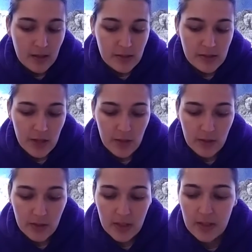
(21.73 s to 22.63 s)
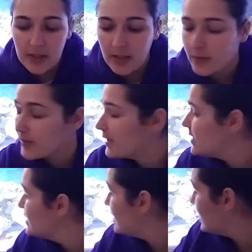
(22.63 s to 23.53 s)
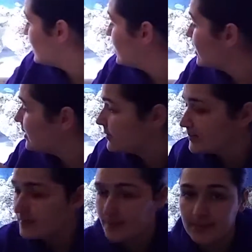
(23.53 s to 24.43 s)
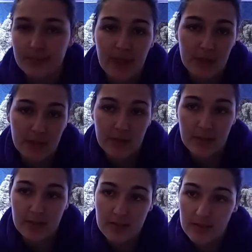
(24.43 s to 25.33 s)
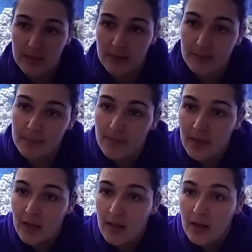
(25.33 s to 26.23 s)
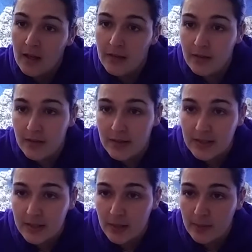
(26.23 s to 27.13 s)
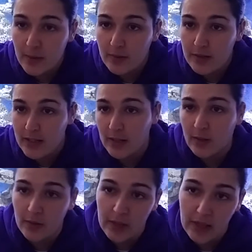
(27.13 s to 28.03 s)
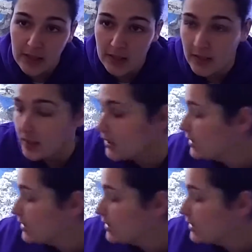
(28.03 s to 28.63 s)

So, with this tank, as you can see, there is a turbo snail located.